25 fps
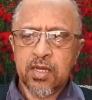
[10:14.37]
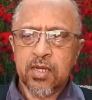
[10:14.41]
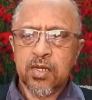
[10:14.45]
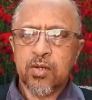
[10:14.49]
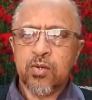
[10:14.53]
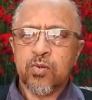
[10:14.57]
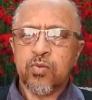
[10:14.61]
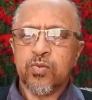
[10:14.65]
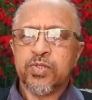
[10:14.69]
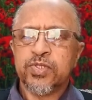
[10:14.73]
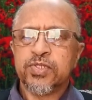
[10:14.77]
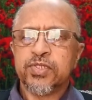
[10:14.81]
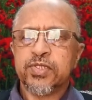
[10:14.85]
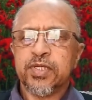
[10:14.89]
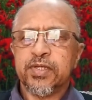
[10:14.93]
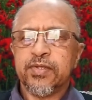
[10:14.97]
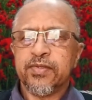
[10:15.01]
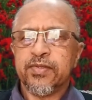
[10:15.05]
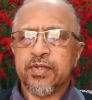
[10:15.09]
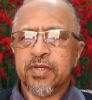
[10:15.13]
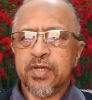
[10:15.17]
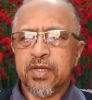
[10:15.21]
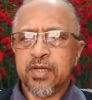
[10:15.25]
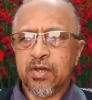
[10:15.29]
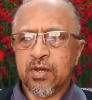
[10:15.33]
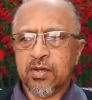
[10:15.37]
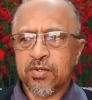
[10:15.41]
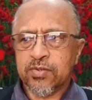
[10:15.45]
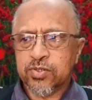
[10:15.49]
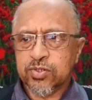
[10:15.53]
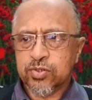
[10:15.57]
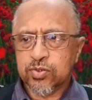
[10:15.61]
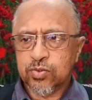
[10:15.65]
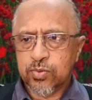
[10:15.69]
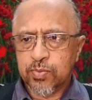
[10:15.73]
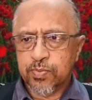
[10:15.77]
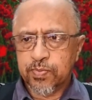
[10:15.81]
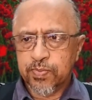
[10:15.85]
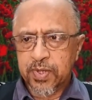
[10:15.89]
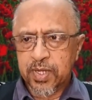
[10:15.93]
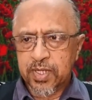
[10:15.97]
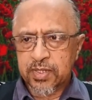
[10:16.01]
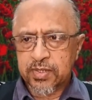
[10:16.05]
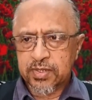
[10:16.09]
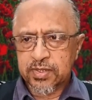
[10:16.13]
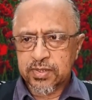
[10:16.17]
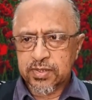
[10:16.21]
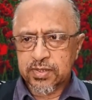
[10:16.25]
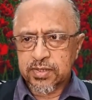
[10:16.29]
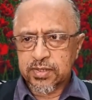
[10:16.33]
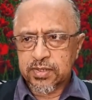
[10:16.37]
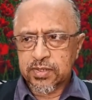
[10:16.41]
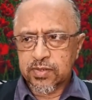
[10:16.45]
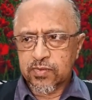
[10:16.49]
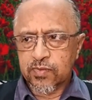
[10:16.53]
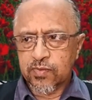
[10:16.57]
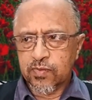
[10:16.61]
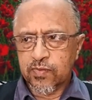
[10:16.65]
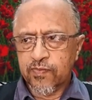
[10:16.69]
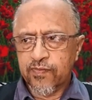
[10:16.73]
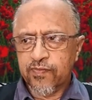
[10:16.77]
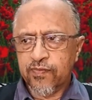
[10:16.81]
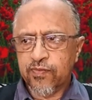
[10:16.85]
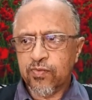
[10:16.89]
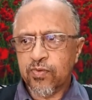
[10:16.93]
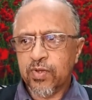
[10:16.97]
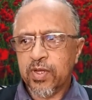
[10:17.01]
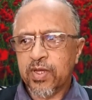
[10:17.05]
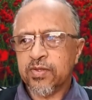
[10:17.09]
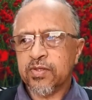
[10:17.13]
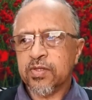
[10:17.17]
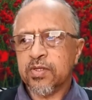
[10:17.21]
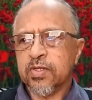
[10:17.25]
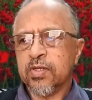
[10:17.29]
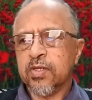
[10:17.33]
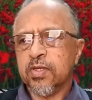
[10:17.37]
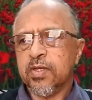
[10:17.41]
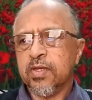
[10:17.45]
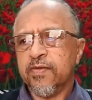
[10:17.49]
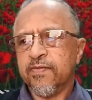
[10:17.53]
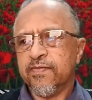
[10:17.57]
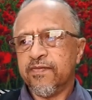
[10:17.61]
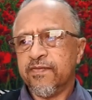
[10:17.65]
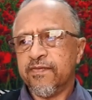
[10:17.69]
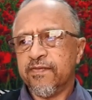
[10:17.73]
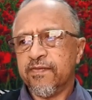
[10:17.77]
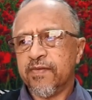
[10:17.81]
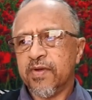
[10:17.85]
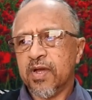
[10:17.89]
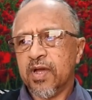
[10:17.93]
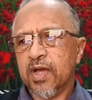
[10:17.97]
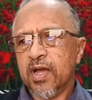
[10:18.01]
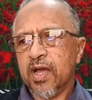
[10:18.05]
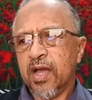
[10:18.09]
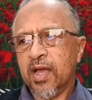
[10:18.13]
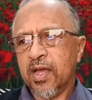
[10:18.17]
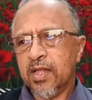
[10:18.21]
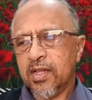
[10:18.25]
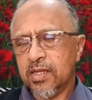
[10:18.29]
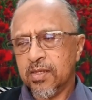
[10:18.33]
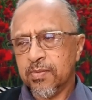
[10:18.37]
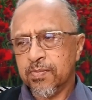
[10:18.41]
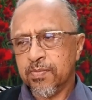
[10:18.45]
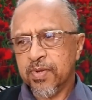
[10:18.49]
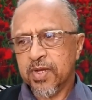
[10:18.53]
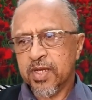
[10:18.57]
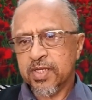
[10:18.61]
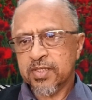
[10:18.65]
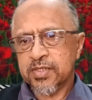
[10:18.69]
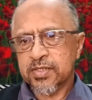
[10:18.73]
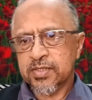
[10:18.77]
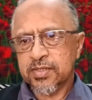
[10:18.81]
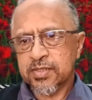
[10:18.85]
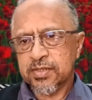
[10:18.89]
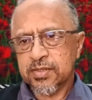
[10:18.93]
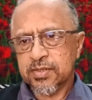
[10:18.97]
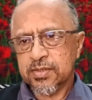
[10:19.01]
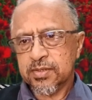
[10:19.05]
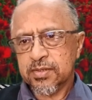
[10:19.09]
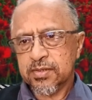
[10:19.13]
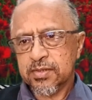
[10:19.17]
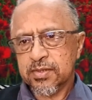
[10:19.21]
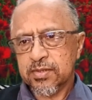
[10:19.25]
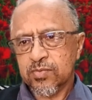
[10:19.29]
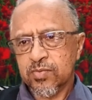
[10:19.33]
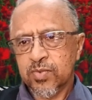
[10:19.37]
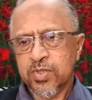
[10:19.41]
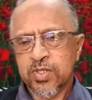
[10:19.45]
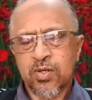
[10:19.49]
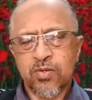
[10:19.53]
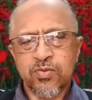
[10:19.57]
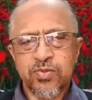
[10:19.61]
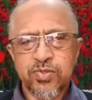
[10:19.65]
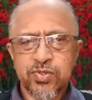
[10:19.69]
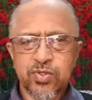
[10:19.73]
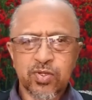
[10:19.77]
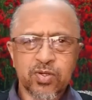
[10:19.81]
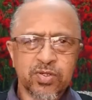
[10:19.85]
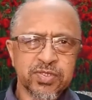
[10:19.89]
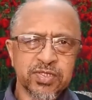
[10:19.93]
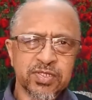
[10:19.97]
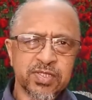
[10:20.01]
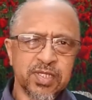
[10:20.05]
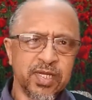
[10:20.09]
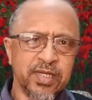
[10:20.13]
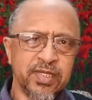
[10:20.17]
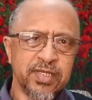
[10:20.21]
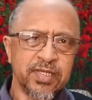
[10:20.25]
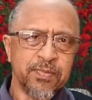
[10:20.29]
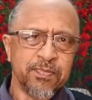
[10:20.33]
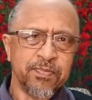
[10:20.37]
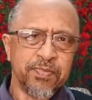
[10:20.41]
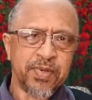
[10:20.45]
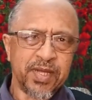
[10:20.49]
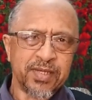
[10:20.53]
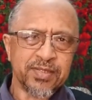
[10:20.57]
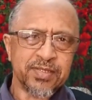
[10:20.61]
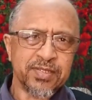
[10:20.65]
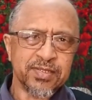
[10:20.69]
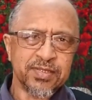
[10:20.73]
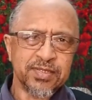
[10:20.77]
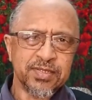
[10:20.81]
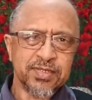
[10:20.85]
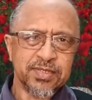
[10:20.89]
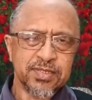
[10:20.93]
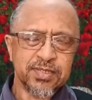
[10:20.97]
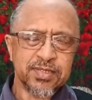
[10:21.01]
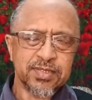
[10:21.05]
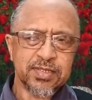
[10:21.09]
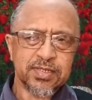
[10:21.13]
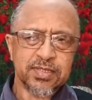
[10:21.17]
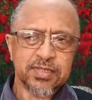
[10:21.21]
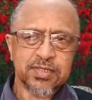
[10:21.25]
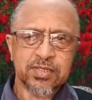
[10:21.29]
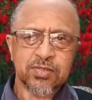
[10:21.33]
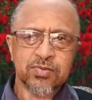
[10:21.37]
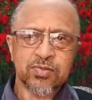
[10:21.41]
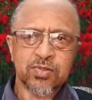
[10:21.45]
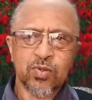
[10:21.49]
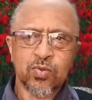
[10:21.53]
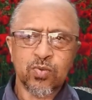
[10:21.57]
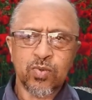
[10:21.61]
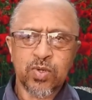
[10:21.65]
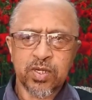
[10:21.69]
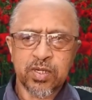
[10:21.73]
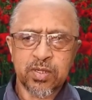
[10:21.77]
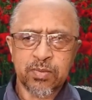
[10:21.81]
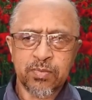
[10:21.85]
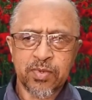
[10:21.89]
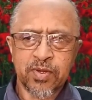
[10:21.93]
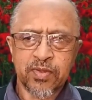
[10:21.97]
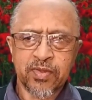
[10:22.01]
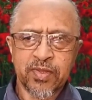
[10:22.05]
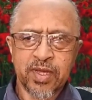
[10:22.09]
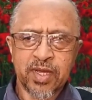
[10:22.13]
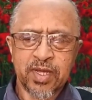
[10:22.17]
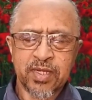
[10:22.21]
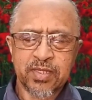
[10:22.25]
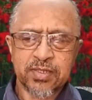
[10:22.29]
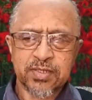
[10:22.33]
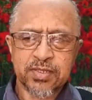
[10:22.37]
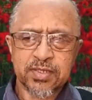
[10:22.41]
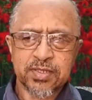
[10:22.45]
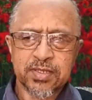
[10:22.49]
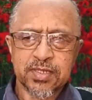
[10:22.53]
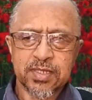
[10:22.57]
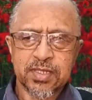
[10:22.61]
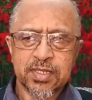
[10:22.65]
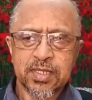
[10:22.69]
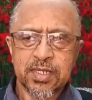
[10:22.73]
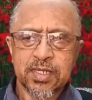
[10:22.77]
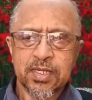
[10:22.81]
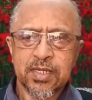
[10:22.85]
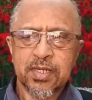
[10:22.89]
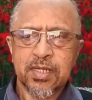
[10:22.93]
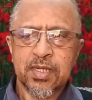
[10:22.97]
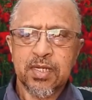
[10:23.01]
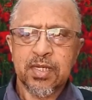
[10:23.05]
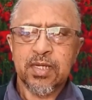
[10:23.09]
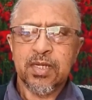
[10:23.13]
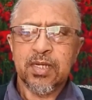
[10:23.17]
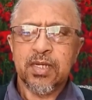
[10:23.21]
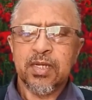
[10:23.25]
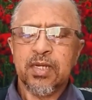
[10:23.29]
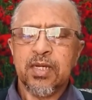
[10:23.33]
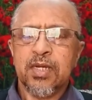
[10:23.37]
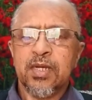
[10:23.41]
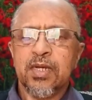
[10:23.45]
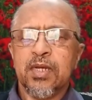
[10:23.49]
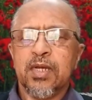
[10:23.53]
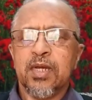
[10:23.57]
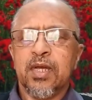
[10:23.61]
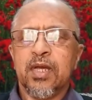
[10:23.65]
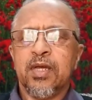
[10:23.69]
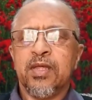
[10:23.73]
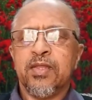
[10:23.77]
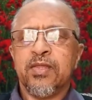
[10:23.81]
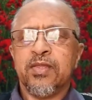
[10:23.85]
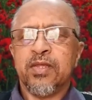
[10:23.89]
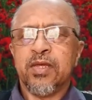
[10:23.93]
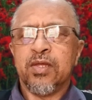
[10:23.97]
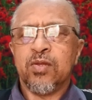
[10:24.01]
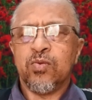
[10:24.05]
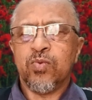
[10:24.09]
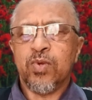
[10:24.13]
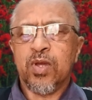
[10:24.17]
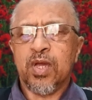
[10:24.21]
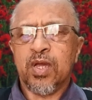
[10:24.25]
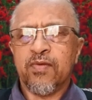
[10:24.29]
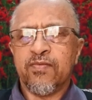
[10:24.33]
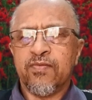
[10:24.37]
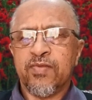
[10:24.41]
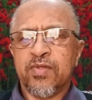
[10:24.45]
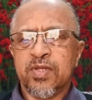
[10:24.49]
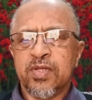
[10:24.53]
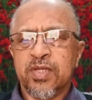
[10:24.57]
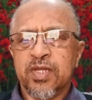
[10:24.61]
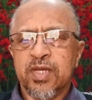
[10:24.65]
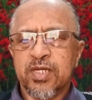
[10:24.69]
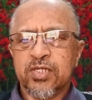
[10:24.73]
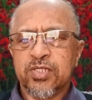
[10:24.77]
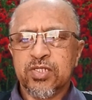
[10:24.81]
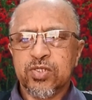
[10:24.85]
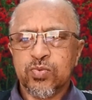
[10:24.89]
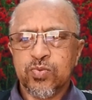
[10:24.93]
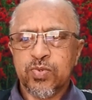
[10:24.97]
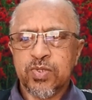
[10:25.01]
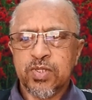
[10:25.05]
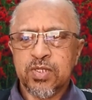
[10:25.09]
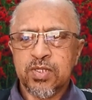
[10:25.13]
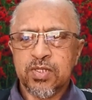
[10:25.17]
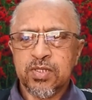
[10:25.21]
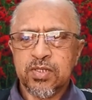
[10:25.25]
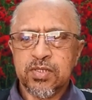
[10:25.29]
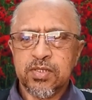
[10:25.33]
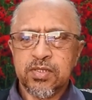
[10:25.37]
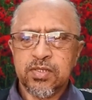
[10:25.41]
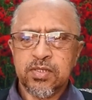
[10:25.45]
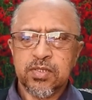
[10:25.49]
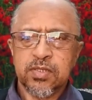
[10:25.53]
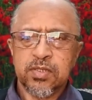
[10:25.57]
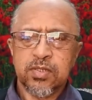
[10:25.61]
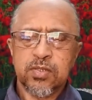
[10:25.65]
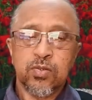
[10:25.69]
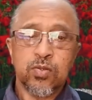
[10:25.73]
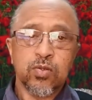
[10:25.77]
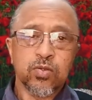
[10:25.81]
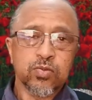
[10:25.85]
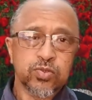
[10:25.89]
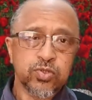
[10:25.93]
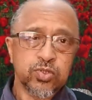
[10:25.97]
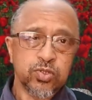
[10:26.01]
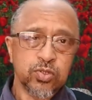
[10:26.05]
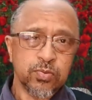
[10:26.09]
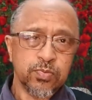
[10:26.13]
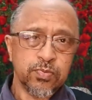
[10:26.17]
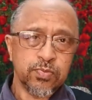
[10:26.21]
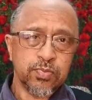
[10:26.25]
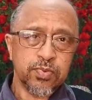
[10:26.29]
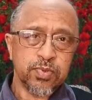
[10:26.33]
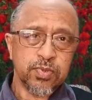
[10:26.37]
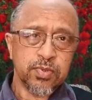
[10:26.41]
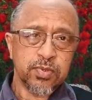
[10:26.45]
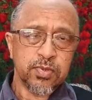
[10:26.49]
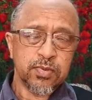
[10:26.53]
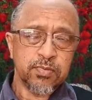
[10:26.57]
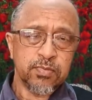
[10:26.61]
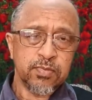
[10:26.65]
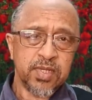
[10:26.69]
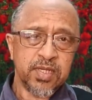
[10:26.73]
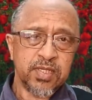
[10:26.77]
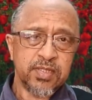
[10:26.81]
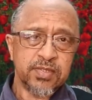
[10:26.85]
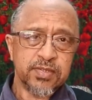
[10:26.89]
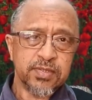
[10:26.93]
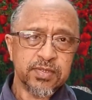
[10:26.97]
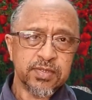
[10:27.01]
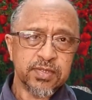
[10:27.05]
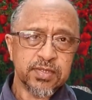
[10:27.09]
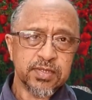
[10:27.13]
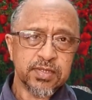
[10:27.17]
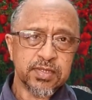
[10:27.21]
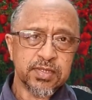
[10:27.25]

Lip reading: We said there are two patterns, the uful and the if'al pattern. We don't translate the patterns, so don't worry about that. And then we have the next word, uktub, means